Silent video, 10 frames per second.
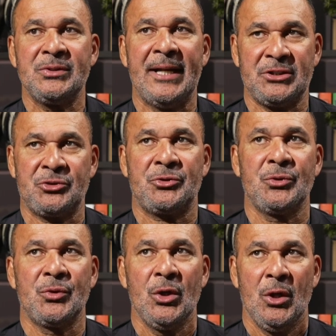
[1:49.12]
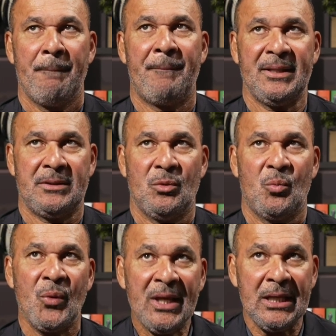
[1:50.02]
That's true. But
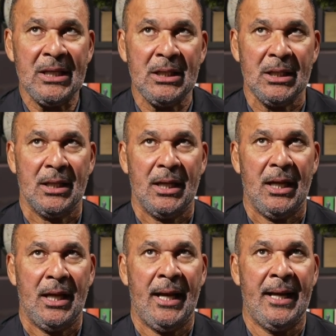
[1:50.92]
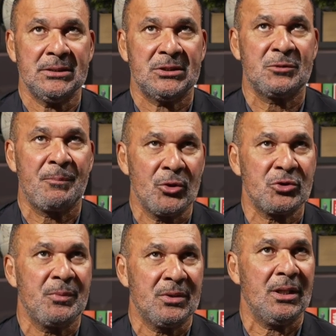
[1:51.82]
we, as
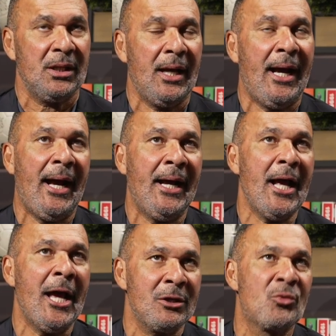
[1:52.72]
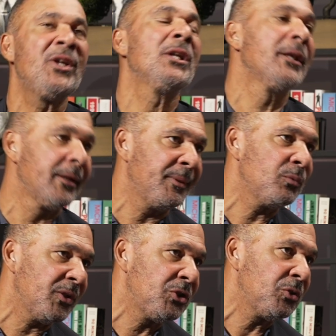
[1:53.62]
sportsmen, I agree a little bit
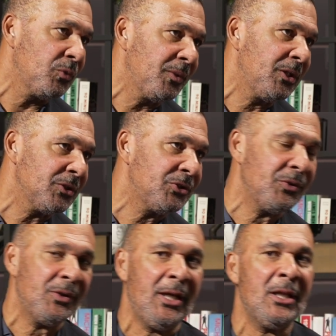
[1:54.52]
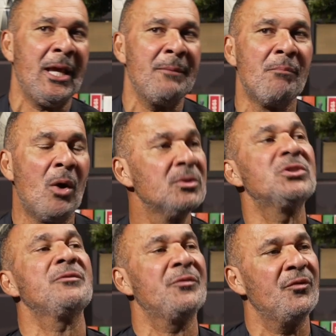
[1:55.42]
with you because in moments
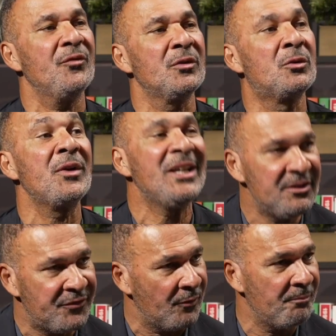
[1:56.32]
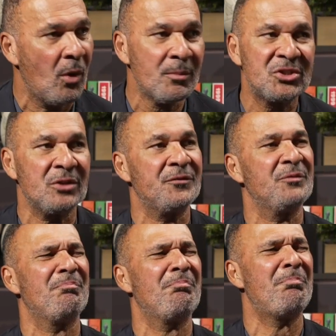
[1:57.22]
of grief or moments of
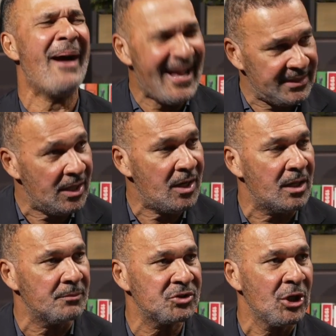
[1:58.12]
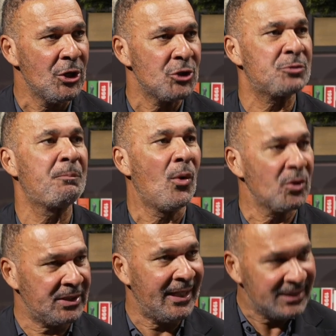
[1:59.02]
bad times,
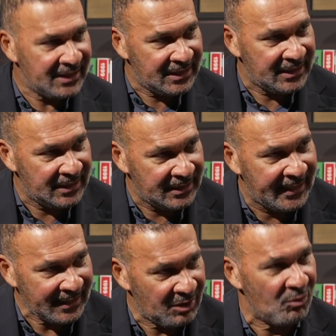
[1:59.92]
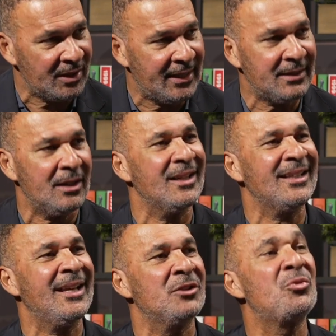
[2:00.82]
sport can get
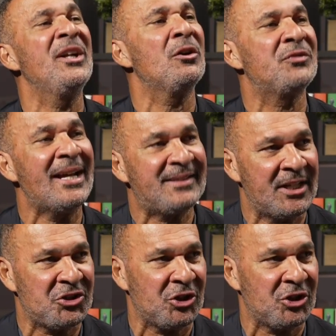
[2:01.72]
rid of that tension.